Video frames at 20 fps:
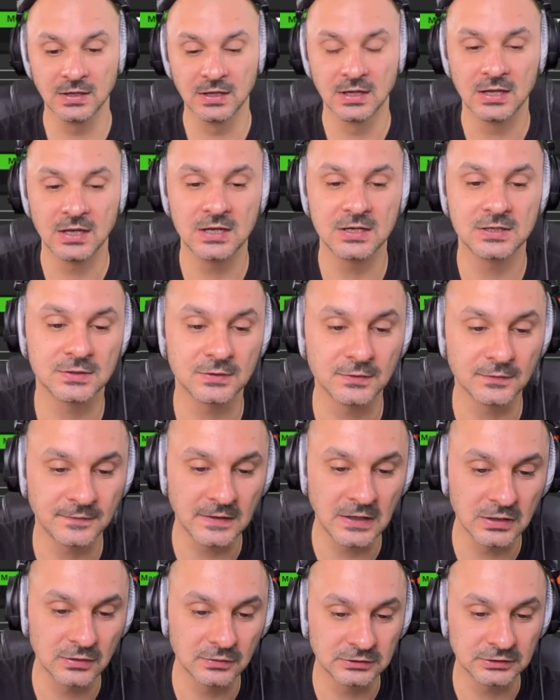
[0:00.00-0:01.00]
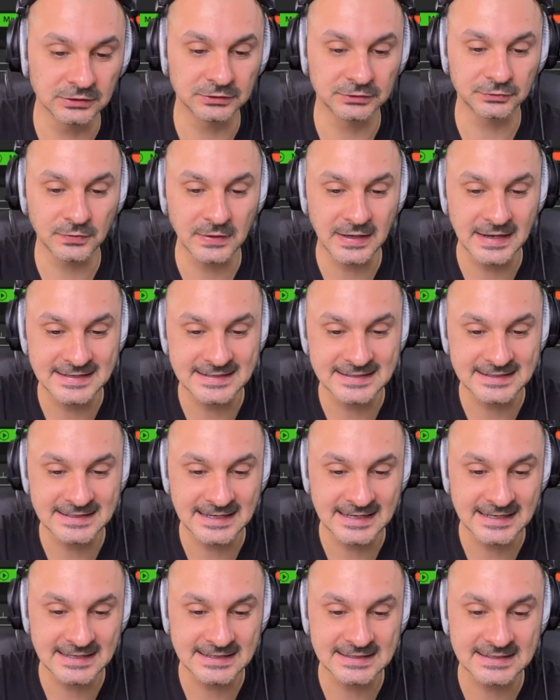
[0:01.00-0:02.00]
is to follow the
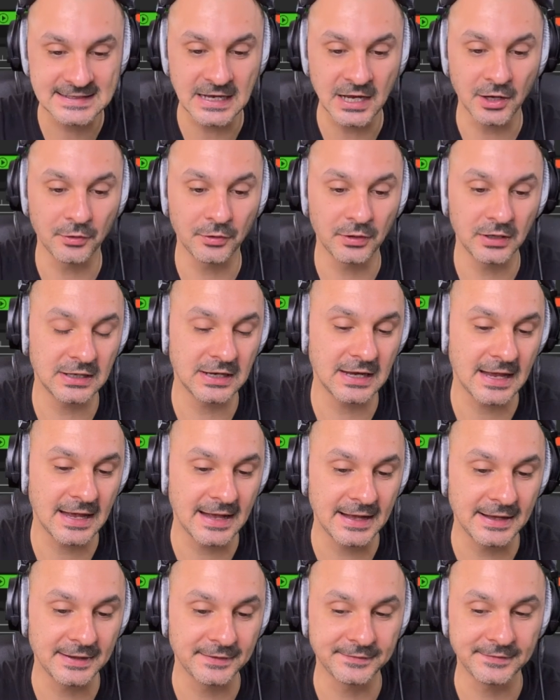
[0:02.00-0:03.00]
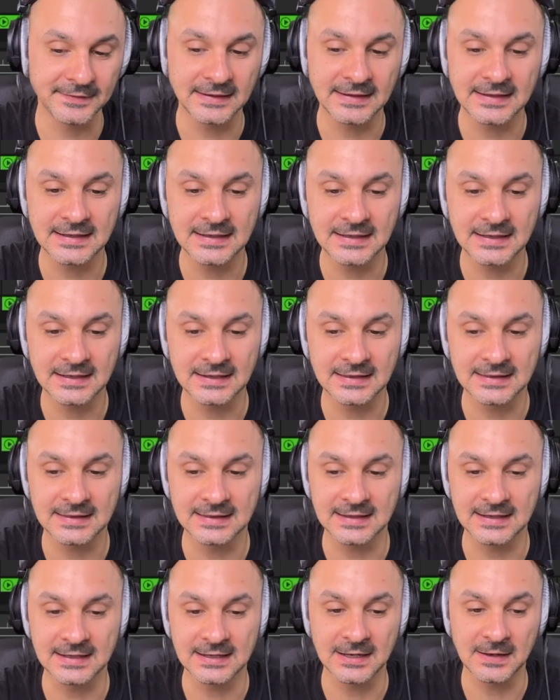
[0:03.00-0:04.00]
transients I already have in
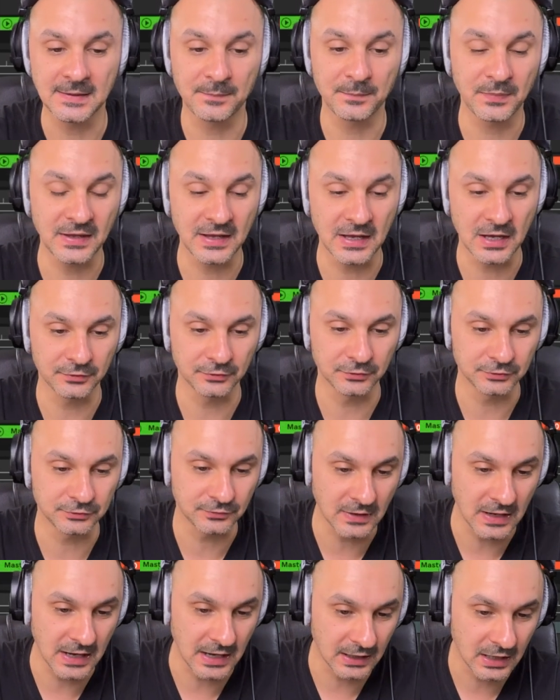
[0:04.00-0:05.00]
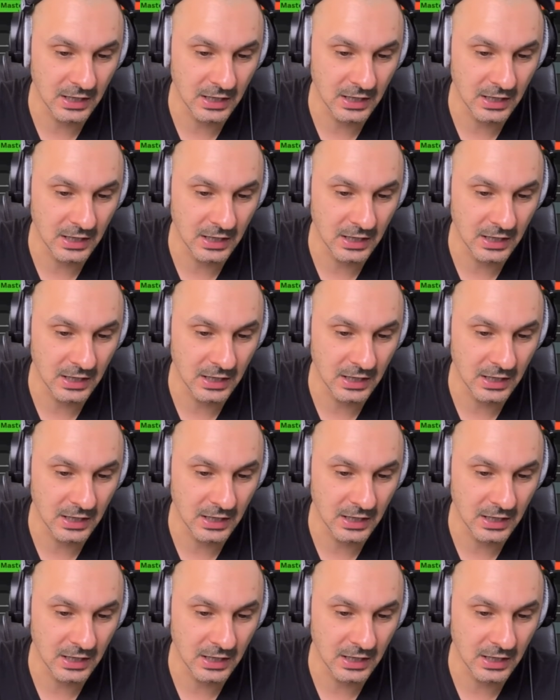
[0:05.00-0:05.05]
the piano track.